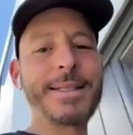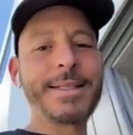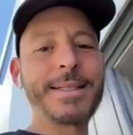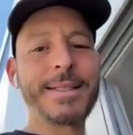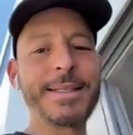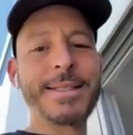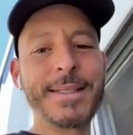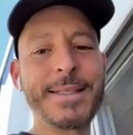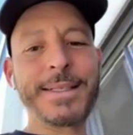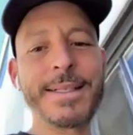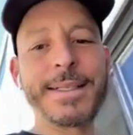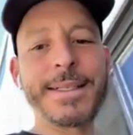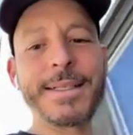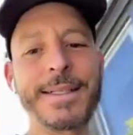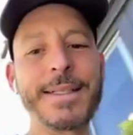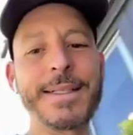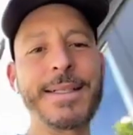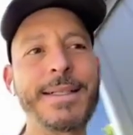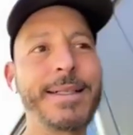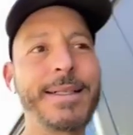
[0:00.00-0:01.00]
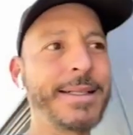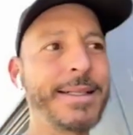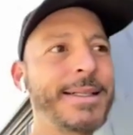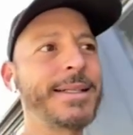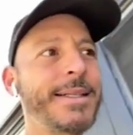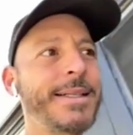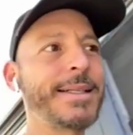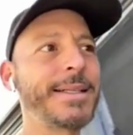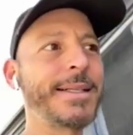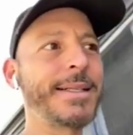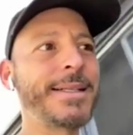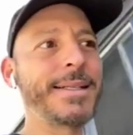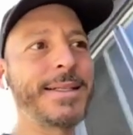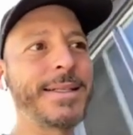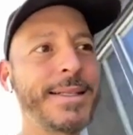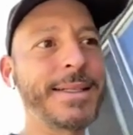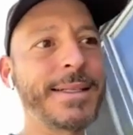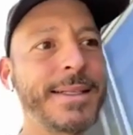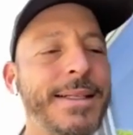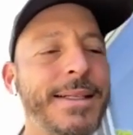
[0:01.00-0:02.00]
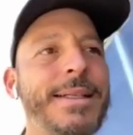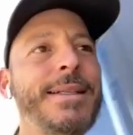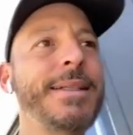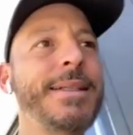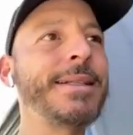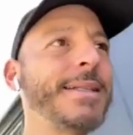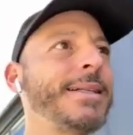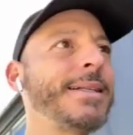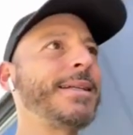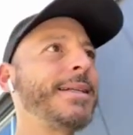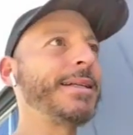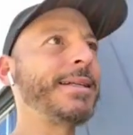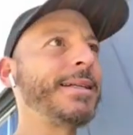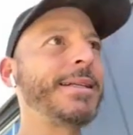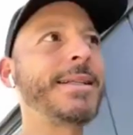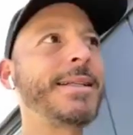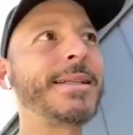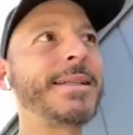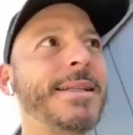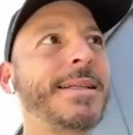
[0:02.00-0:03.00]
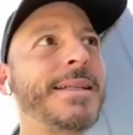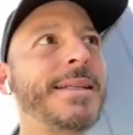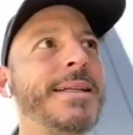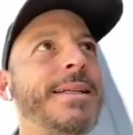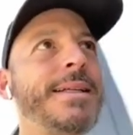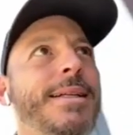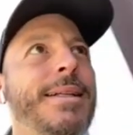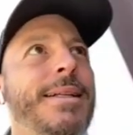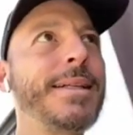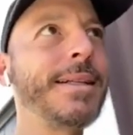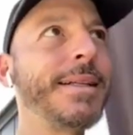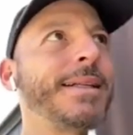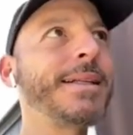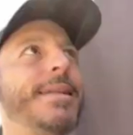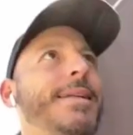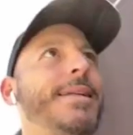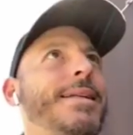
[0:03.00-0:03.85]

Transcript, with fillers: You're buying the same shit over and over cuz you didn't know you had it.